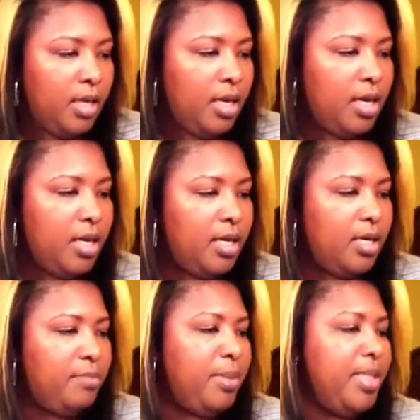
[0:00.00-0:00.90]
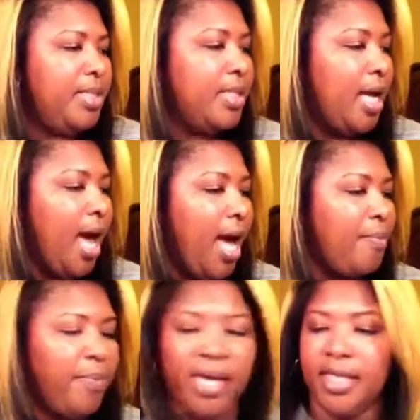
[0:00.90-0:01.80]

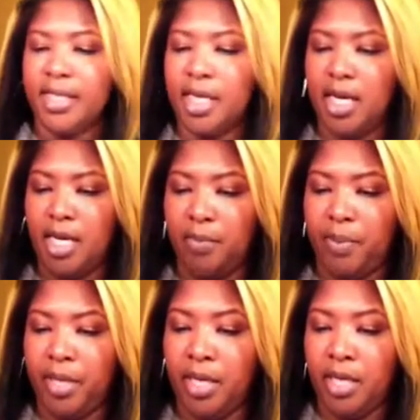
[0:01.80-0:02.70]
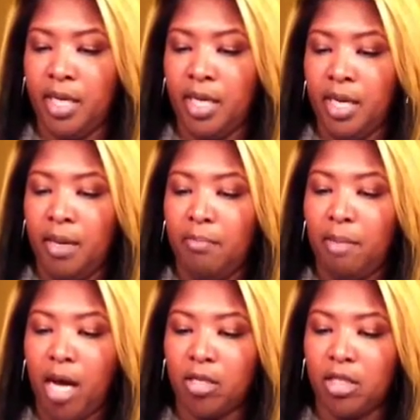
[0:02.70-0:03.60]
I picked up
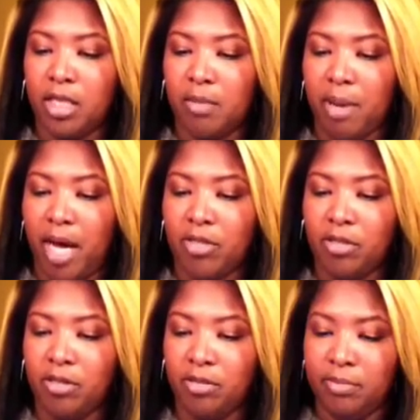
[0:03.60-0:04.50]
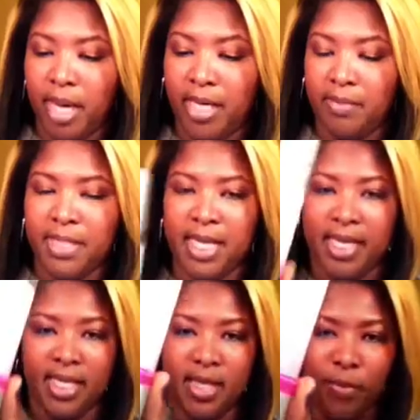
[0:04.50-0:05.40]
Model in a Bottle makeup
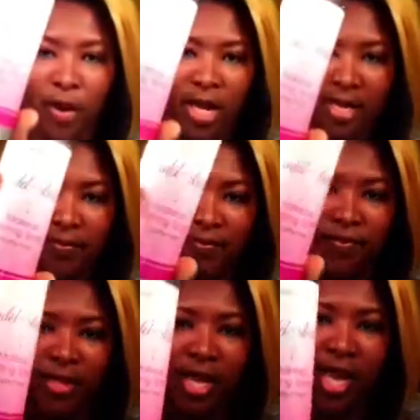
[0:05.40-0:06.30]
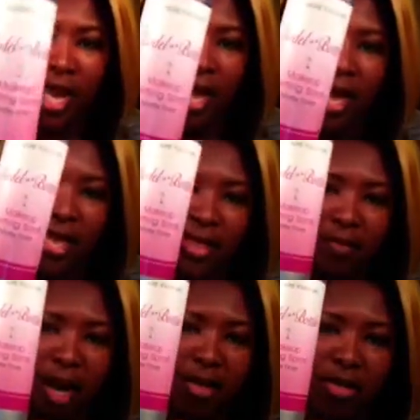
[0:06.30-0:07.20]
setting spray, and the
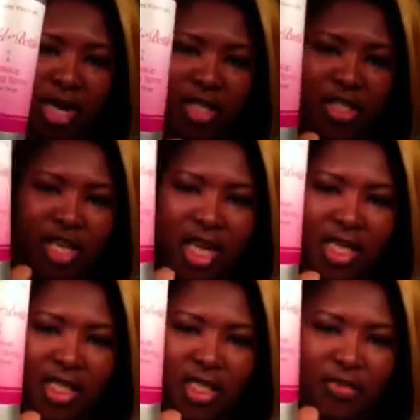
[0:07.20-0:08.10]
bottle has changed.